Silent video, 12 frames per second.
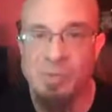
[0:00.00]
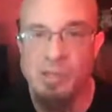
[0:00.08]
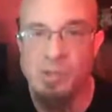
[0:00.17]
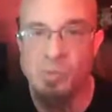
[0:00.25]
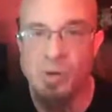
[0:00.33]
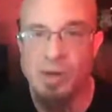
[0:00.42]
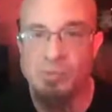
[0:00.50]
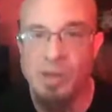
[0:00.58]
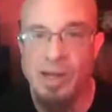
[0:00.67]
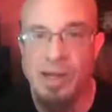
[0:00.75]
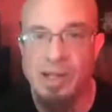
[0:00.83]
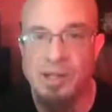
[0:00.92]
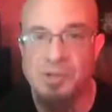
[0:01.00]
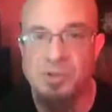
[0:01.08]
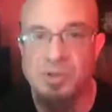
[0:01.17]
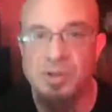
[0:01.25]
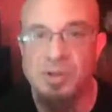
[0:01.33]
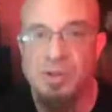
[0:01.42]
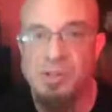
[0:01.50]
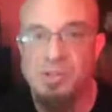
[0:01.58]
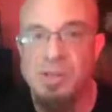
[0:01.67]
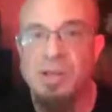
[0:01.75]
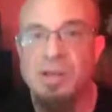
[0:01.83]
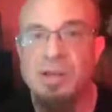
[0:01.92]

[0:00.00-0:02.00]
with this weird lighting in the studio, you can see.